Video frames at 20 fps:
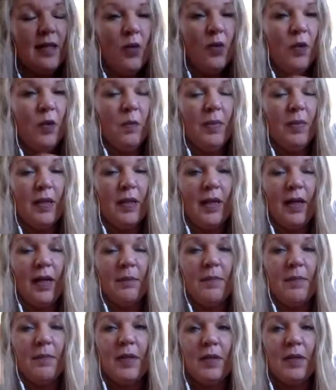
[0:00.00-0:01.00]
opened
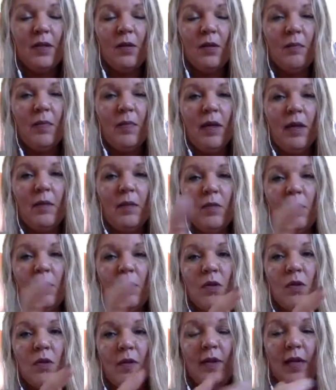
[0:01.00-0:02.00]
up, so
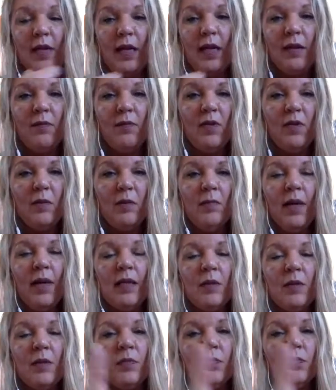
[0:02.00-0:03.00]
then we
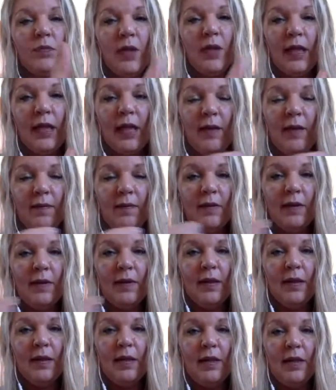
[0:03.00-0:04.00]
might bring in
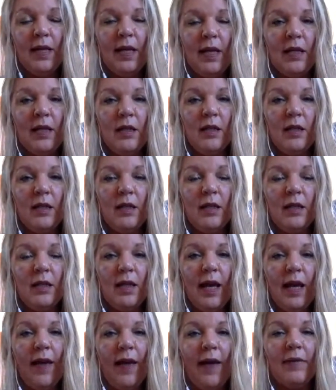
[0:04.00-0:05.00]
that,
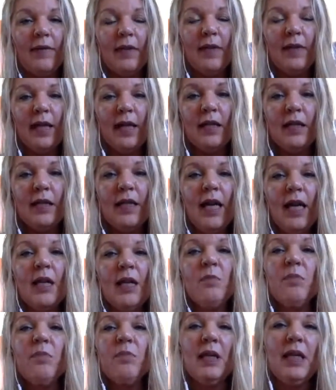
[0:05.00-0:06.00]
and that
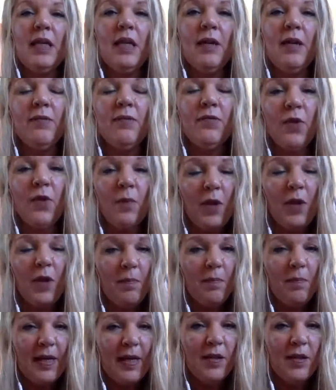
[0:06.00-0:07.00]
can be, from the
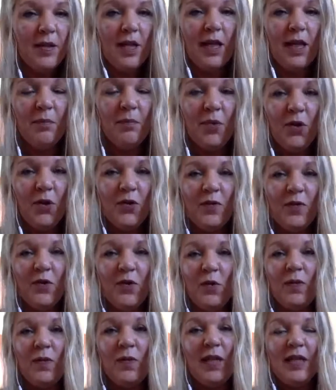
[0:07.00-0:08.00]
masculine point of
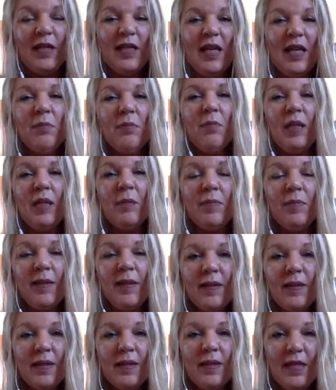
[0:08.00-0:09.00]
view, that can be
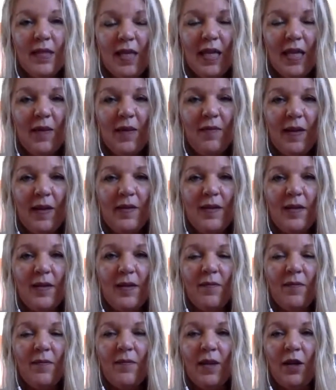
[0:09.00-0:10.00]
perceived as
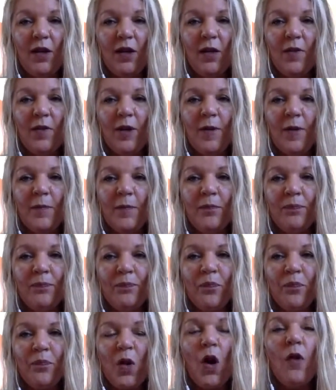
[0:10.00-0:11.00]
something of
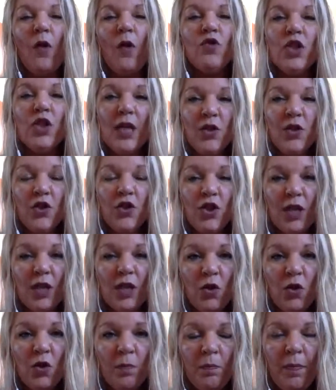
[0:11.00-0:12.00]
changing
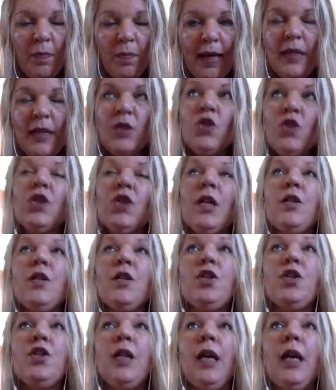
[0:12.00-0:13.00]
your mind,
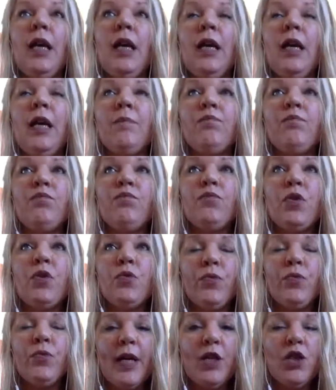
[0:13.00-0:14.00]
changing
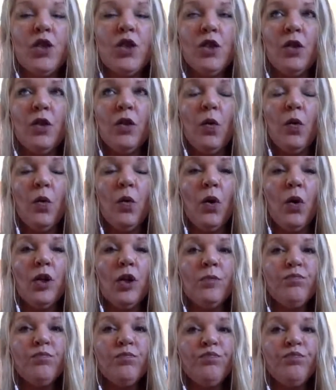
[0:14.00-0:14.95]
direction, or